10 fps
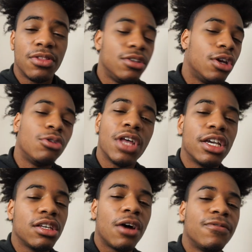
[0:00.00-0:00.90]
You know,
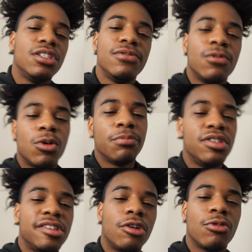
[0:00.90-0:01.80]
thank y'all for even wanting to
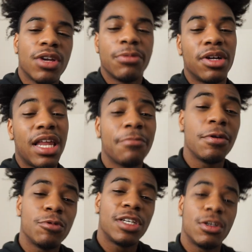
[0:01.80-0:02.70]
be shown on camera. A lot of
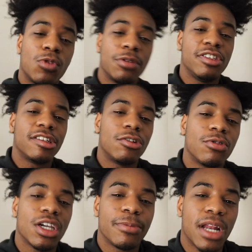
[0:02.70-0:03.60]
people didn't want to be shown
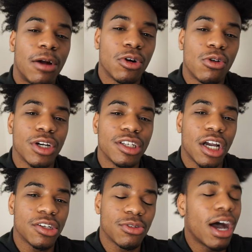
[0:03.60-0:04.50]
on camera that I recorded
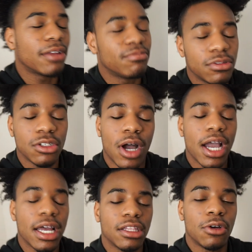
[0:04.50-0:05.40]
y'all, so
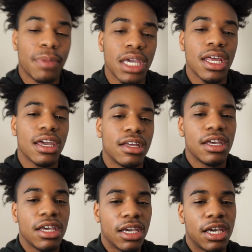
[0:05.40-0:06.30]
I had to obey that.
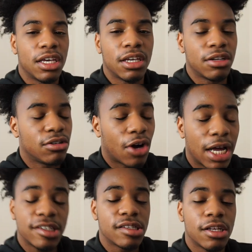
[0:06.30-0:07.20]
And, you know,
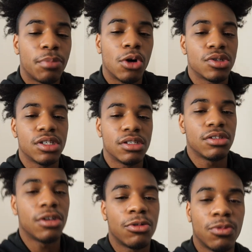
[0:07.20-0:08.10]
I just didn't post it.
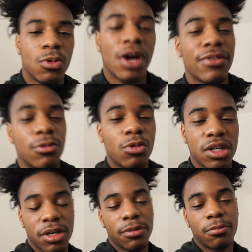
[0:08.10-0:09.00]
You know, whoever didn't
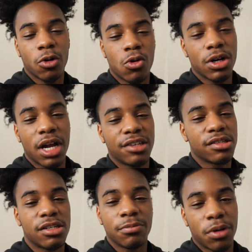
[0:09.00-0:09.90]
want to get recorded, I
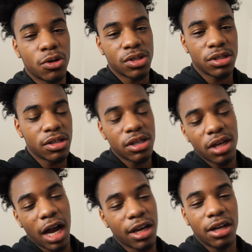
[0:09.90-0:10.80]
just didn't post it.
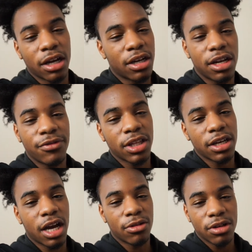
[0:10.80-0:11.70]
I cut
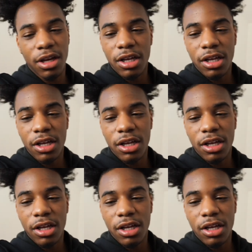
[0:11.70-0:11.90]
everything out.